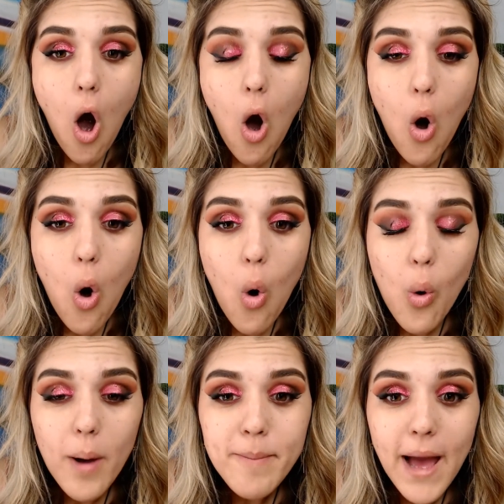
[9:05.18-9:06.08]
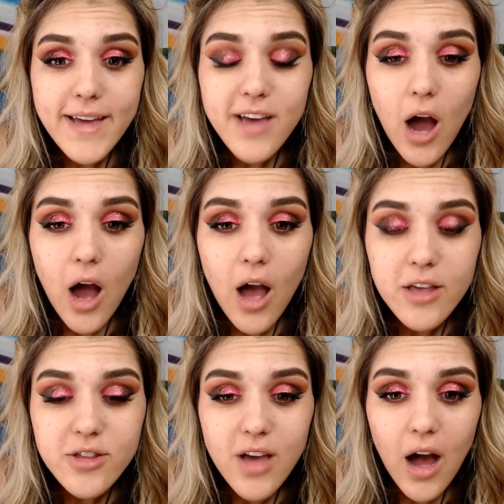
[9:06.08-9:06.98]
Oh my
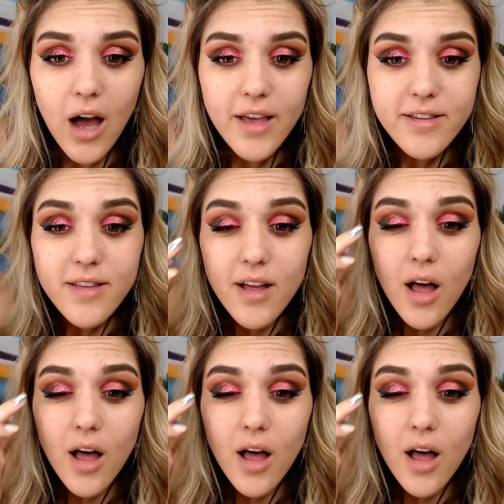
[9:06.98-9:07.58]
gosh, guys.